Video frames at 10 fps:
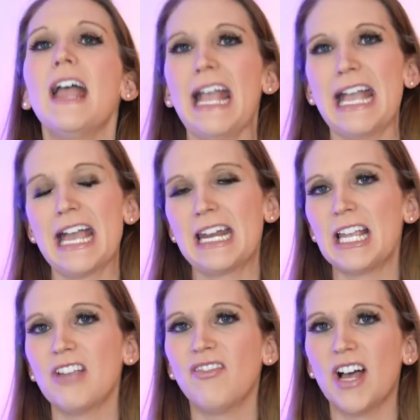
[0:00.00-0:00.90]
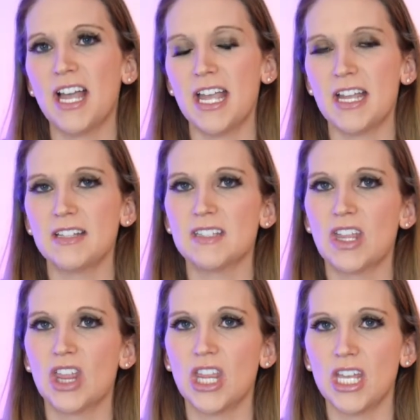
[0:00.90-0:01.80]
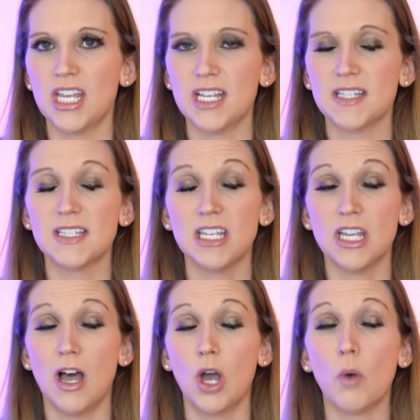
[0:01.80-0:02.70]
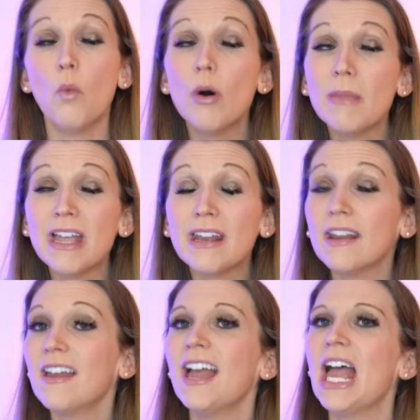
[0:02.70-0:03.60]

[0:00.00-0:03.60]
And he finds this young woman